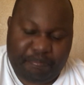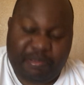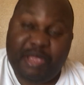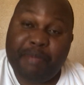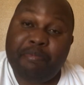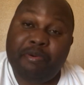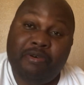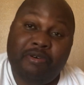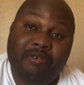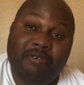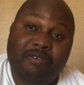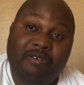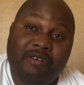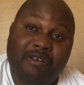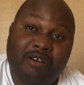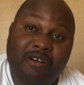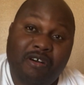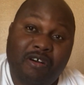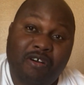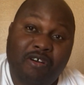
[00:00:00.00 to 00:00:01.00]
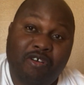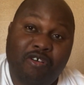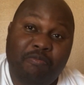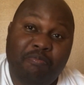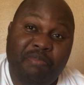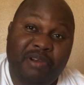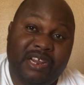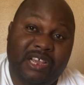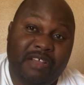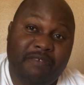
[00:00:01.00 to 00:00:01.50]
people who
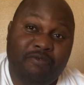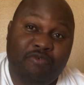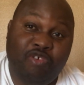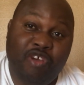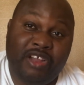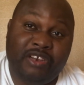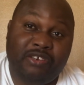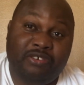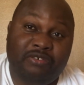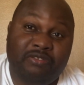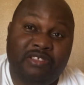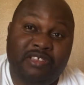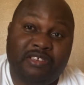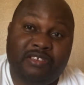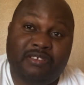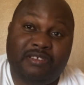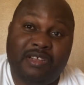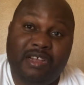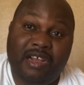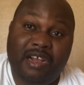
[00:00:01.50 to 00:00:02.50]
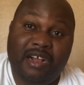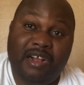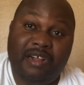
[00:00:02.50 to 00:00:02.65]
believe going to this